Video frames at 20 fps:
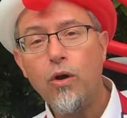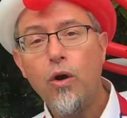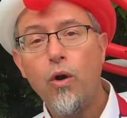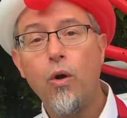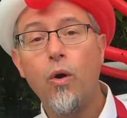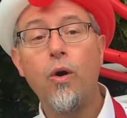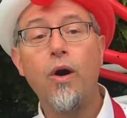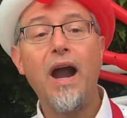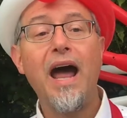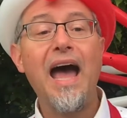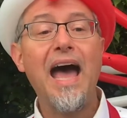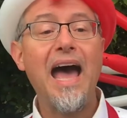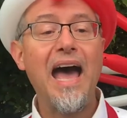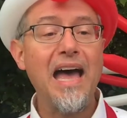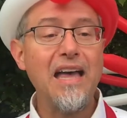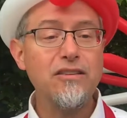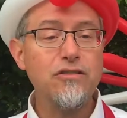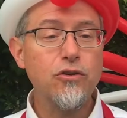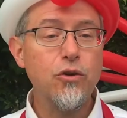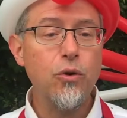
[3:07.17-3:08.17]
or
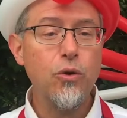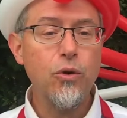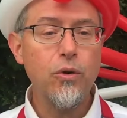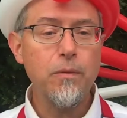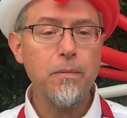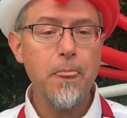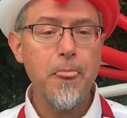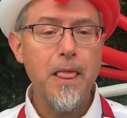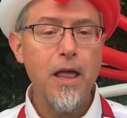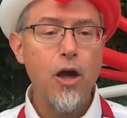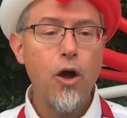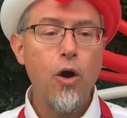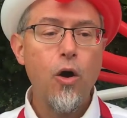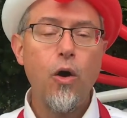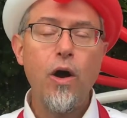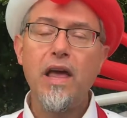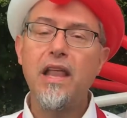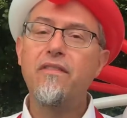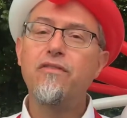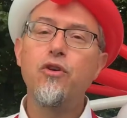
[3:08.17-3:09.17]
high school,
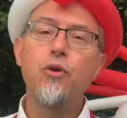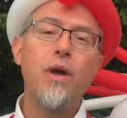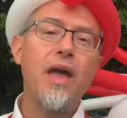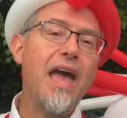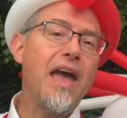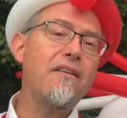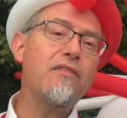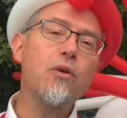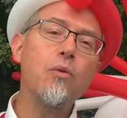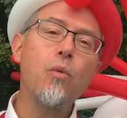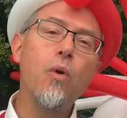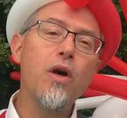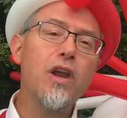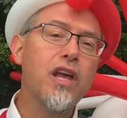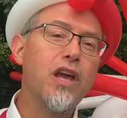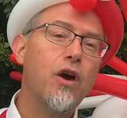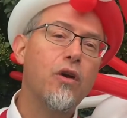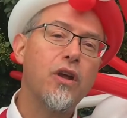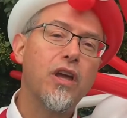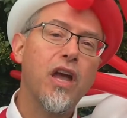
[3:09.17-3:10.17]
and if you ever want to
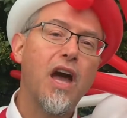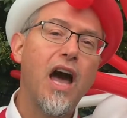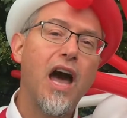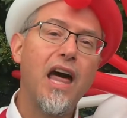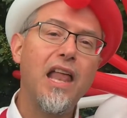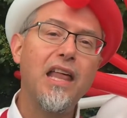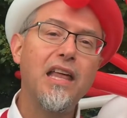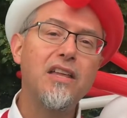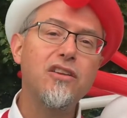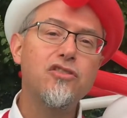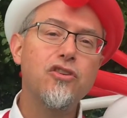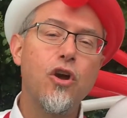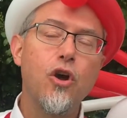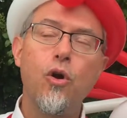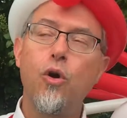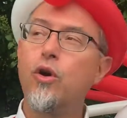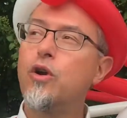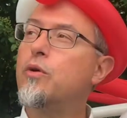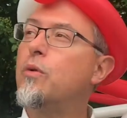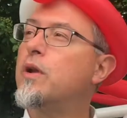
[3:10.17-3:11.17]
go to college,
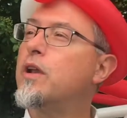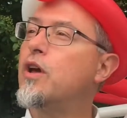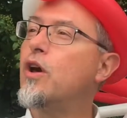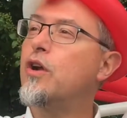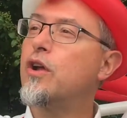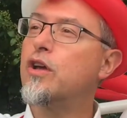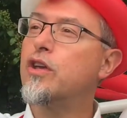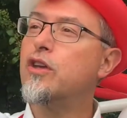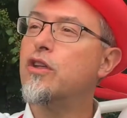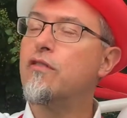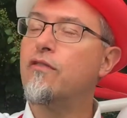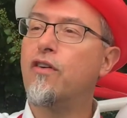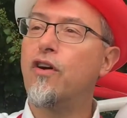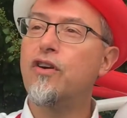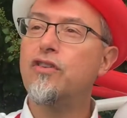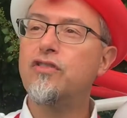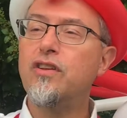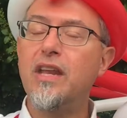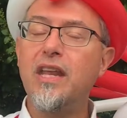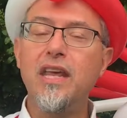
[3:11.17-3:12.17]
or you want to go to a
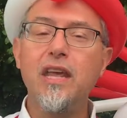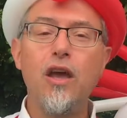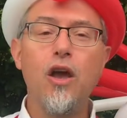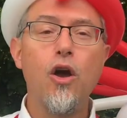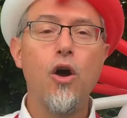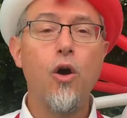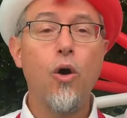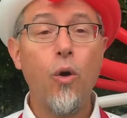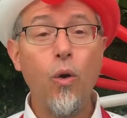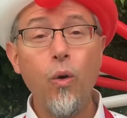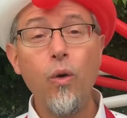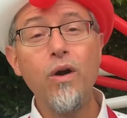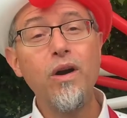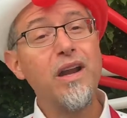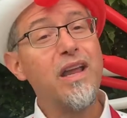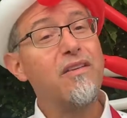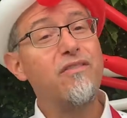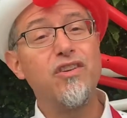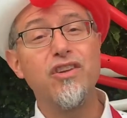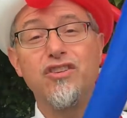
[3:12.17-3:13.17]
university, or
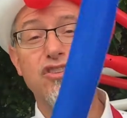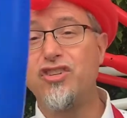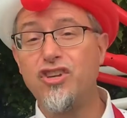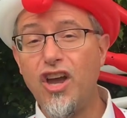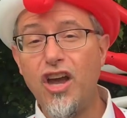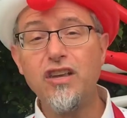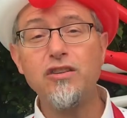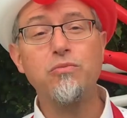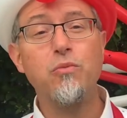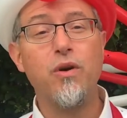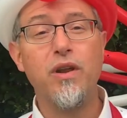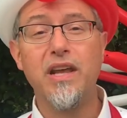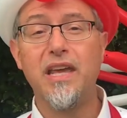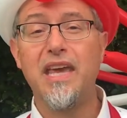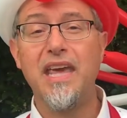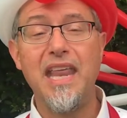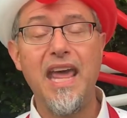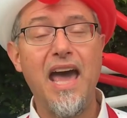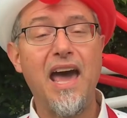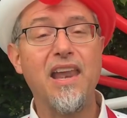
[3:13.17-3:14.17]
if you just want to
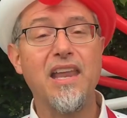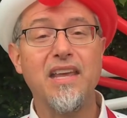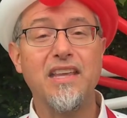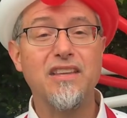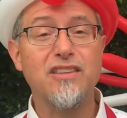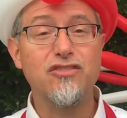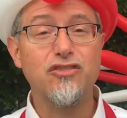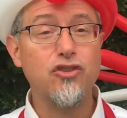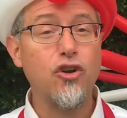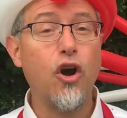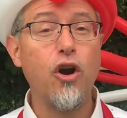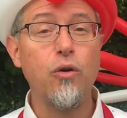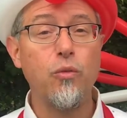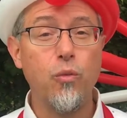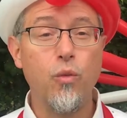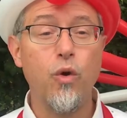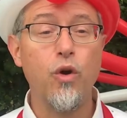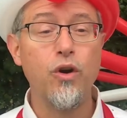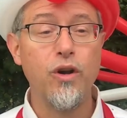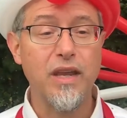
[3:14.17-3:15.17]
get out and start
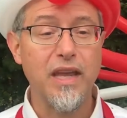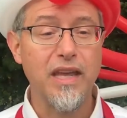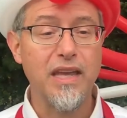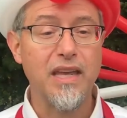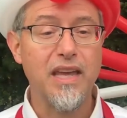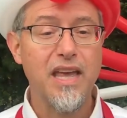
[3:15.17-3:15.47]
working,